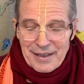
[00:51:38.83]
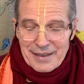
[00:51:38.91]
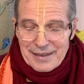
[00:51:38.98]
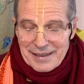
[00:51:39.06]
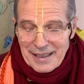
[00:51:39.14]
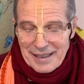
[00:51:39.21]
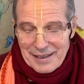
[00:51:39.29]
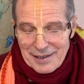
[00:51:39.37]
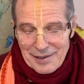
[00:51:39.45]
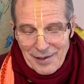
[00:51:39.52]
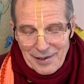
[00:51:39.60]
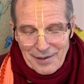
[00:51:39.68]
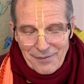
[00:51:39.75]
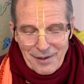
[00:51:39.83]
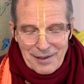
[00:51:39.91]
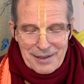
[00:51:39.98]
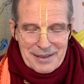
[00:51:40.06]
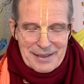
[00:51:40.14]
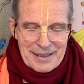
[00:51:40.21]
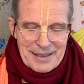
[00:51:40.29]
sing your
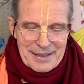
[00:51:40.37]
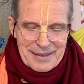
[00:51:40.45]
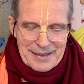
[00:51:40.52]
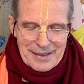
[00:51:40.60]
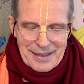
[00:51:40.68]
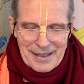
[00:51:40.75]
qualities,